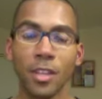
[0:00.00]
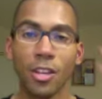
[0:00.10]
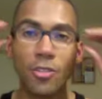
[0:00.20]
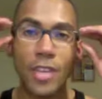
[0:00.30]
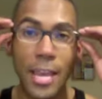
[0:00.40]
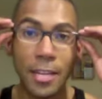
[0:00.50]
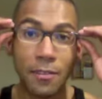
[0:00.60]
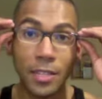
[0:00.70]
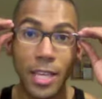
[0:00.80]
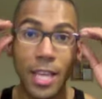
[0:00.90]

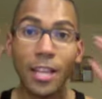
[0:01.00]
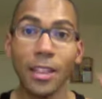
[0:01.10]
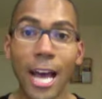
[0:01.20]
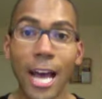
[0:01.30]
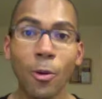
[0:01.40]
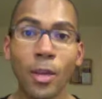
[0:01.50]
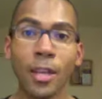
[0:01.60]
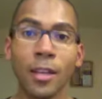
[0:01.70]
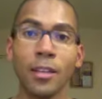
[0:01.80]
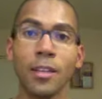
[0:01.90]
creatively, and
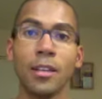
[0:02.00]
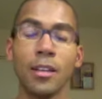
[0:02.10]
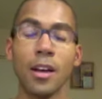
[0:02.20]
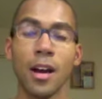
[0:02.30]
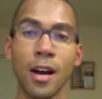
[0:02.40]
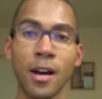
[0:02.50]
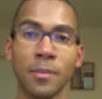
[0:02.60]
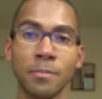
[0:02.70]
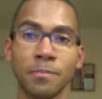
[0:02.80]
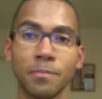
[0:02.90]
allowing um,